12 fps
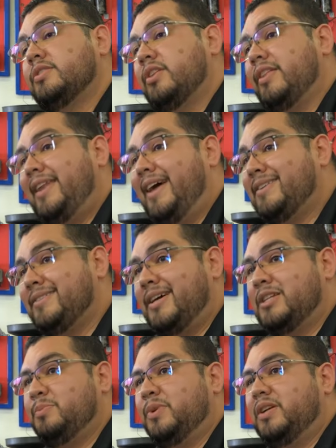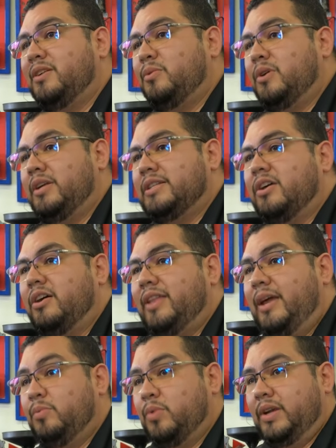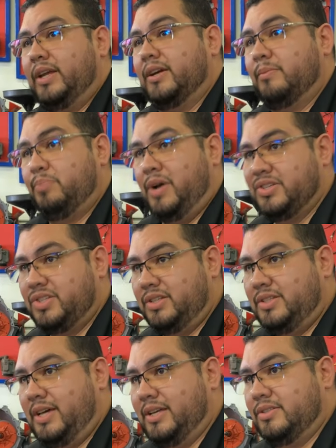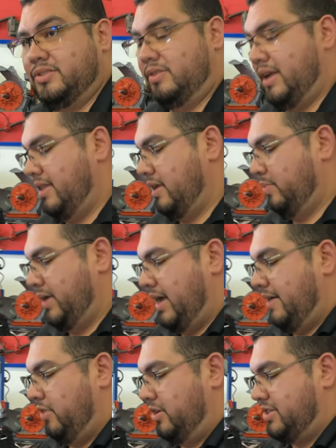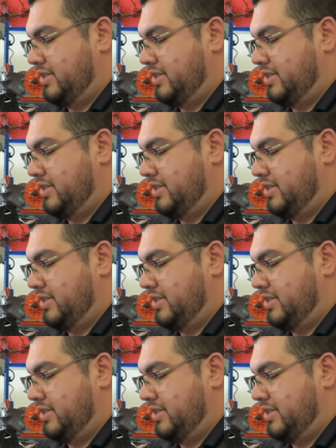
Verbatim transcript: So the next test we're gonna run is called a running compression test. So now that we have our